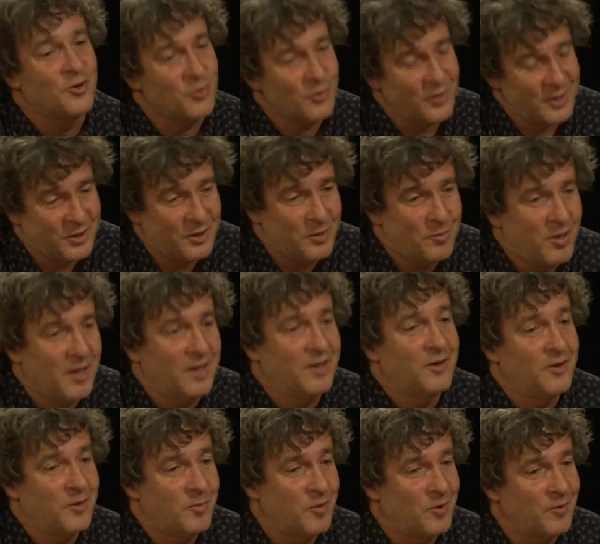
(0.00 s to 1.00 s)
and always
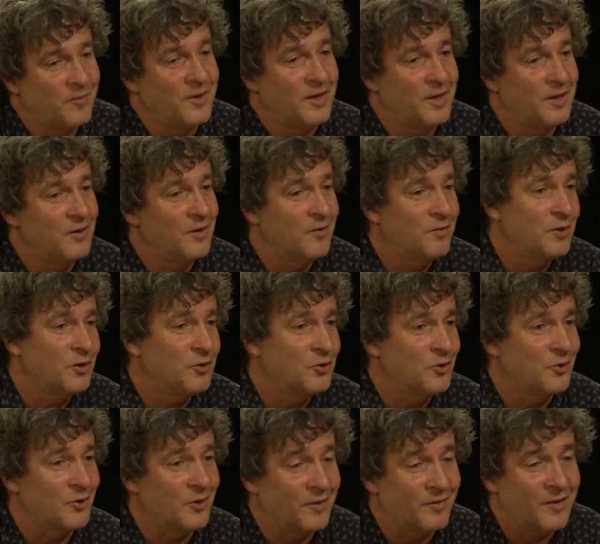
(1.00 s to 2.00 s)
dependent upon the
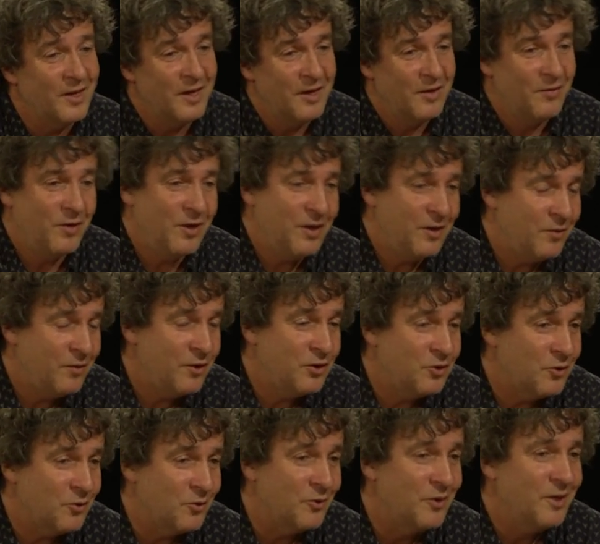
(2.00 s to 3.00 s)
individual.
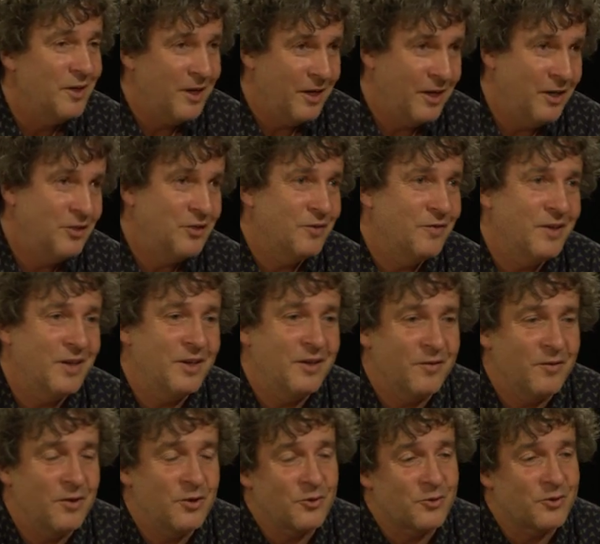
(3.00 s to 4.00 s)
Each of the
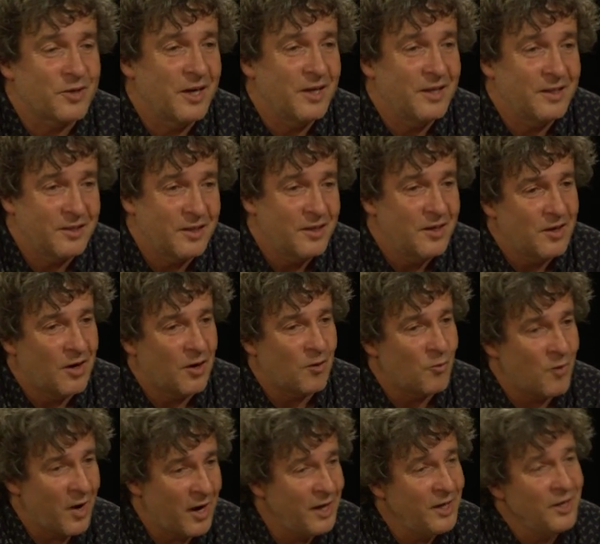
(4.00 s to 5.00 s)
individuals has a
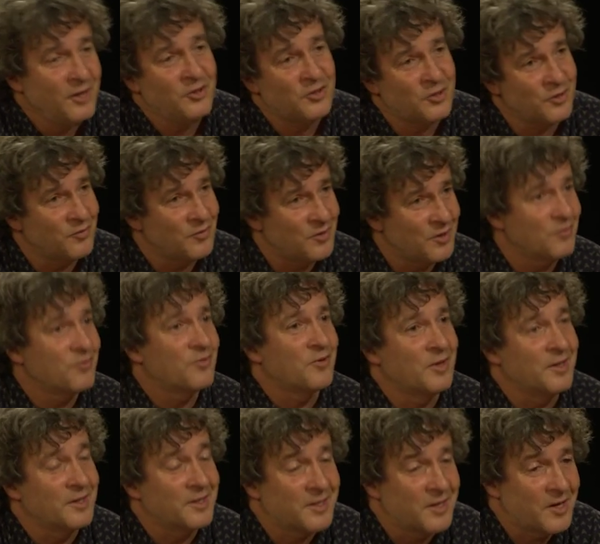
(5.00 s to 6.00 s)
range of
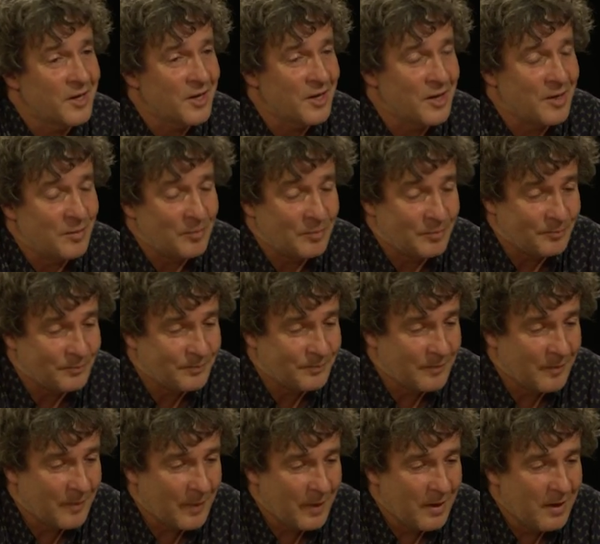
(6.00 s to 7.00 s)
different
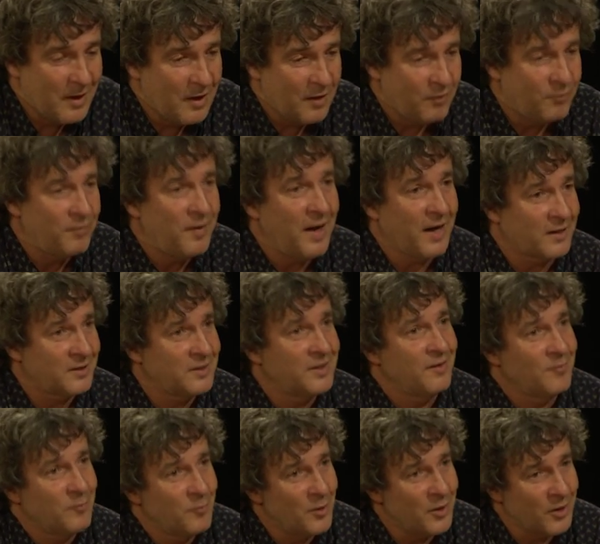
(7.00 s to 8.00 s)
effects
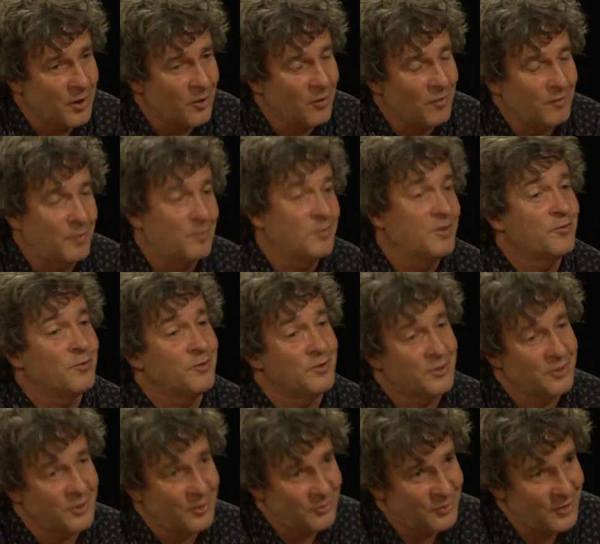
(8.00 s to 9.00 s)
at work on them, different
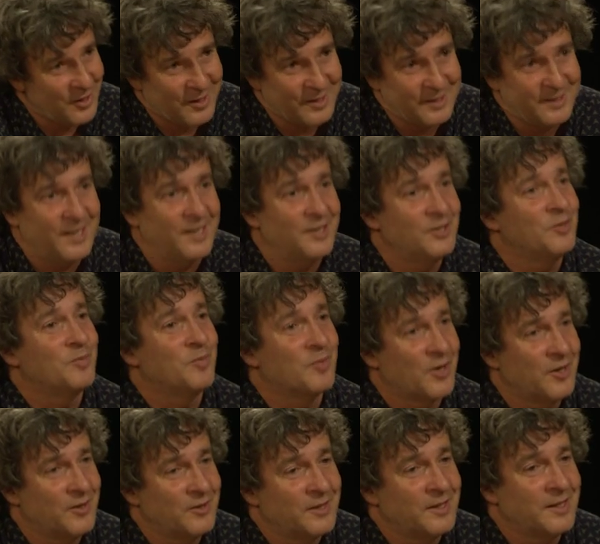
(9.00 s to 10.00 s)
socialization
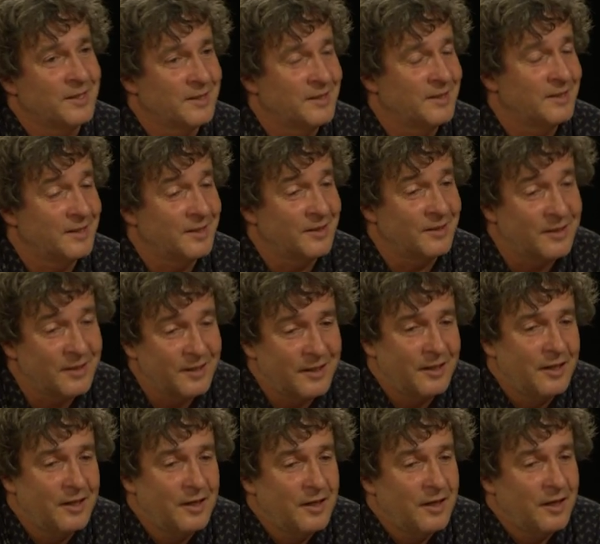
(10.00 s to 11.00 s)
processes.
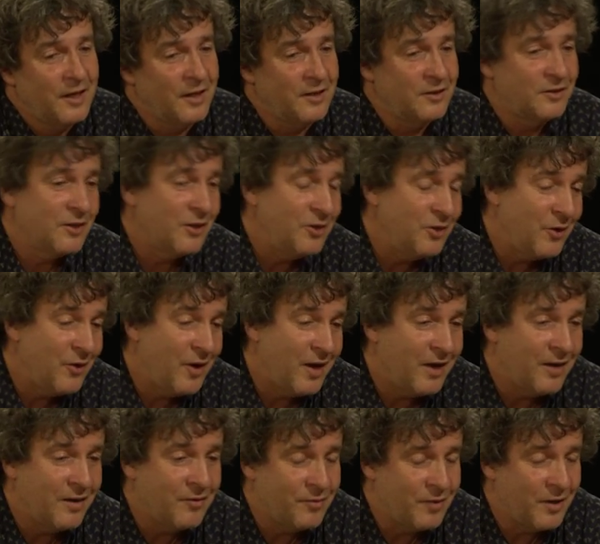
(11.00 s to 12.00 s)
And so you
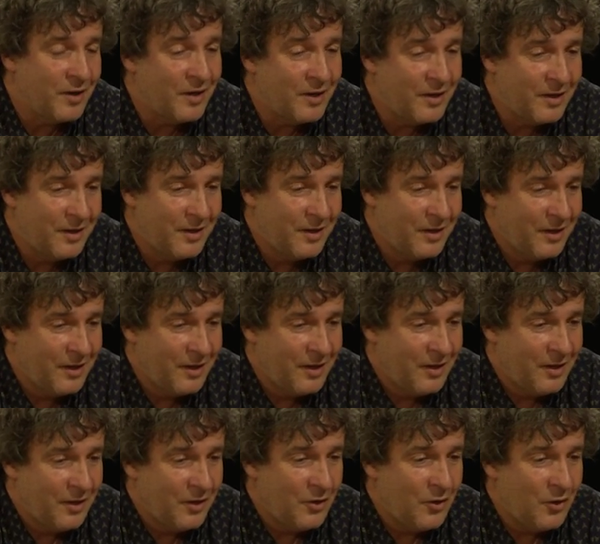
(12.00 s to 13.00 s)

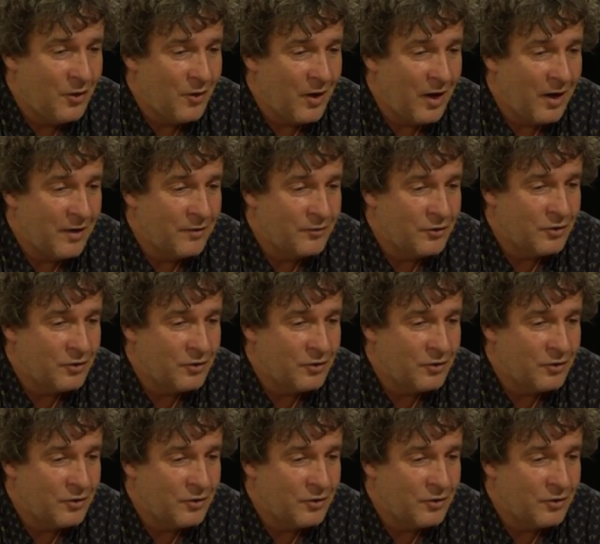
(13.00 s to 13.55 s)
have